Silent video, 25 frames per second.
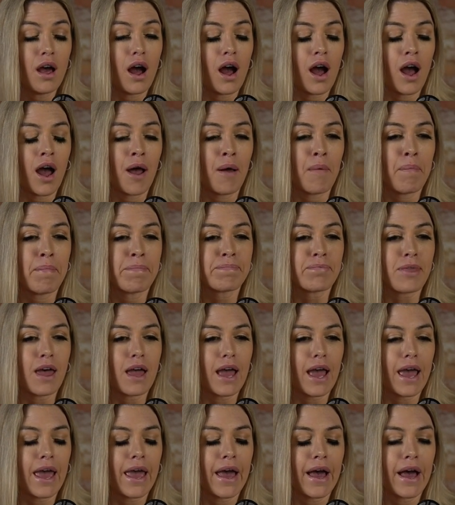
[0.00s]
Um,
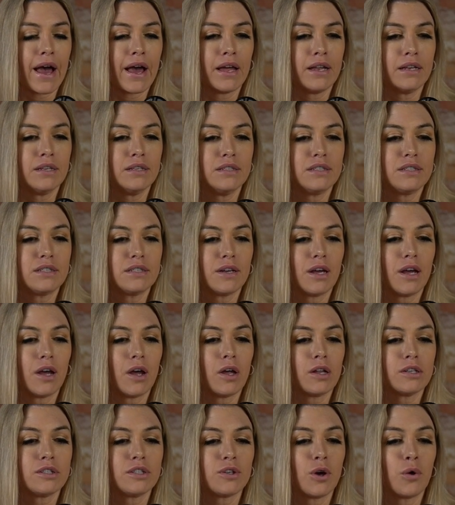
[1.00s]
and
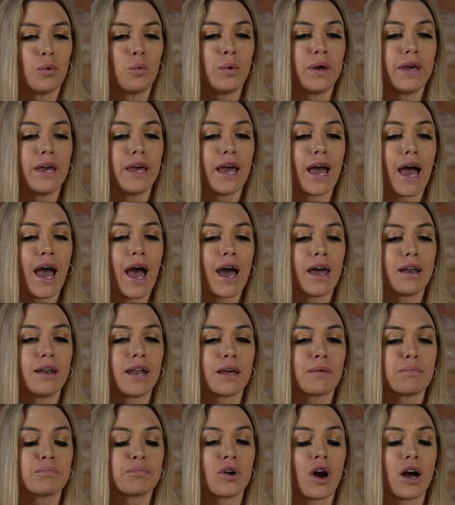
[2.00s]
so we had
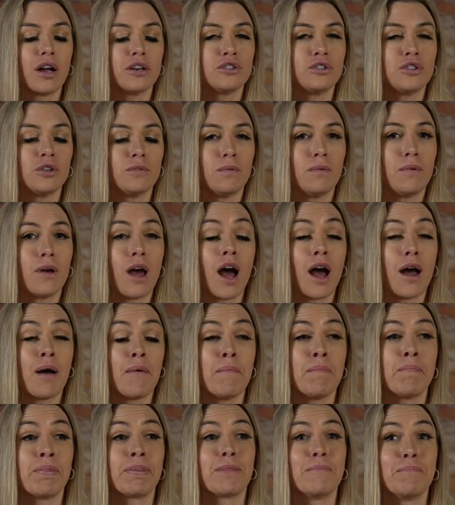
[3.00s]
like brought
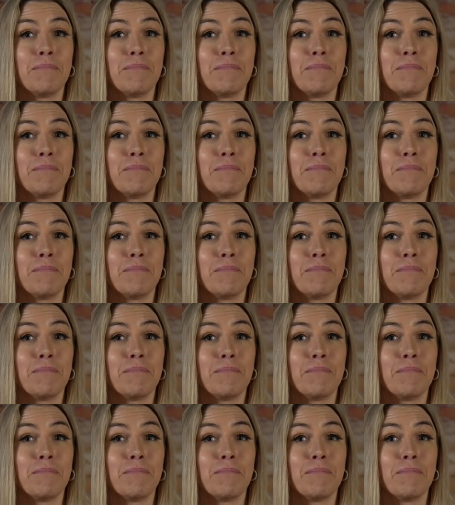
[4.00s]
um,